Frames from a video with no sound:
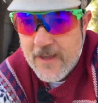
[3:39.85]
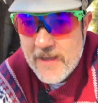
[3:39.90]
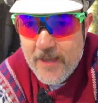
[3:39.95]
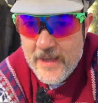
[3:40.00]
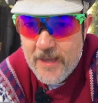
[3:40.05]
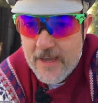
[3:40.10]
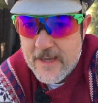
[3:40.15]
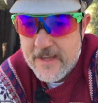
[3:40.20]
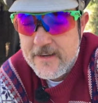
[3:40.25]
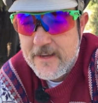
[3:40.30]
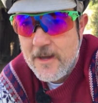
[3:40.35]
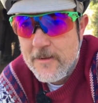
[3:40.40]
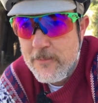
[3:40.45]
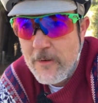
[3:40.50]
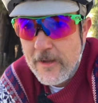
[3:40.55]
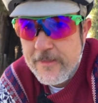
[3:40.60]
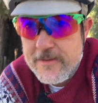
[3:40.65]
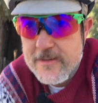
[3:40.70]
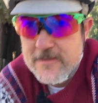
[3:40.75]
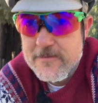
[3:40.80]
and I
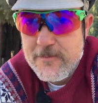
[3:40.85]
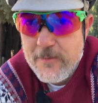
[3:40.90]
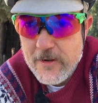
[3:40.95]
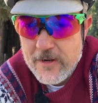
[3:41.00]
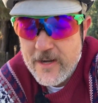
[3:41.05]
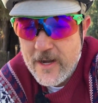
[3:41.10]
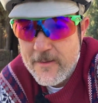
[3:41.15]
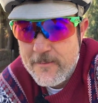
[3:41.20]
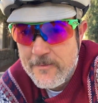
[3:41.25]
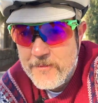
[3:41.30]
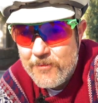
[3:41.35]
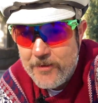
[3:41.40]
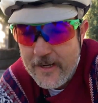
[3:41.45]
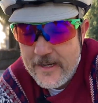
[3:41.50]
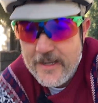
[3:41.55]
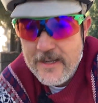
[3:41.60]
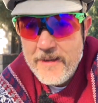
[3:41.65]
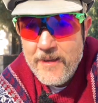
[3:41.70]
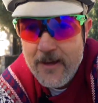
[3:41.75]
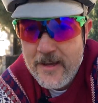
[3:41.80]
brought this book I'm
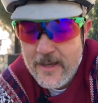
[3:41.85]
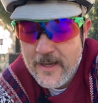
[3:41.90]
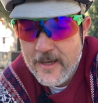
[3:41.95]
reading,